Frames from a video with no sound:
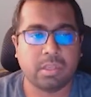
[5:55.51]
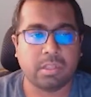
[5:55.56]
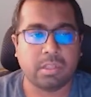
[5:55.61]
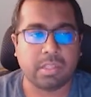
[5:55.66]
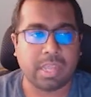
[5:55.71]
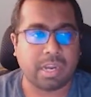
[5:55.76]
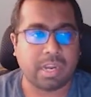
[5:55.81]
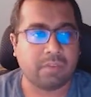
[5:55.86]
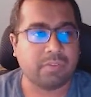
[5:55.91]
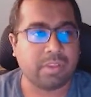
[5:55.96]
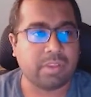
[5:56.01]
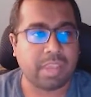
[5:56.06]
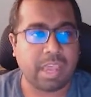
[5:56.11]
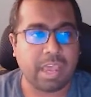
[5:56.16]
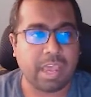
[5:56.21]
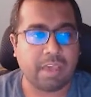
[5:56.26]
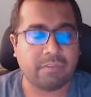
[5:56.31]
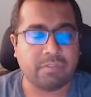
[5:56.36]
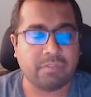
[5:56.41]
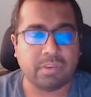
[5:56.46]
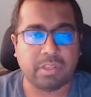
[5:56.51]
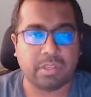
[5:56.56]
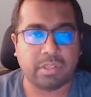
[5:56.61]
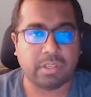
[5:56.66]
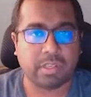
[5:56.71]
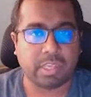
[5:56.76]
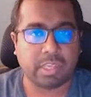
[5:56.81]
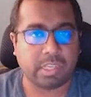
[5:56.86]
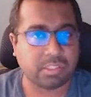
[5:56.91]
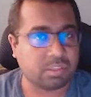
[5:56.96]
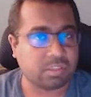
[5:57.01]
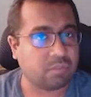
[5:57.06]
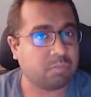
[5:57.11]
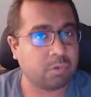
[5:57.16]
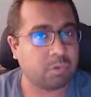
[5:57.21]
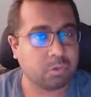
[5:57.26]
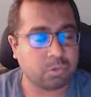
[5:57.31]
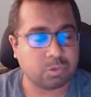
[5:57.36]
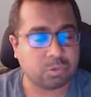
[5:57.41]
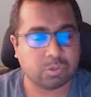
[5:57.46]
that we have in case of
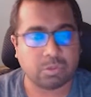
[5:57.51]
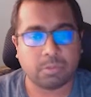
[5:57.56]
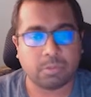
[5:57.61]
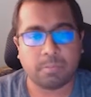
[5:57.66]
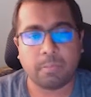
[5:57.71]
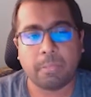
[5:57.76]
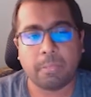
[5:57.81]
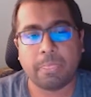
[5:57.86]
Bluetooth.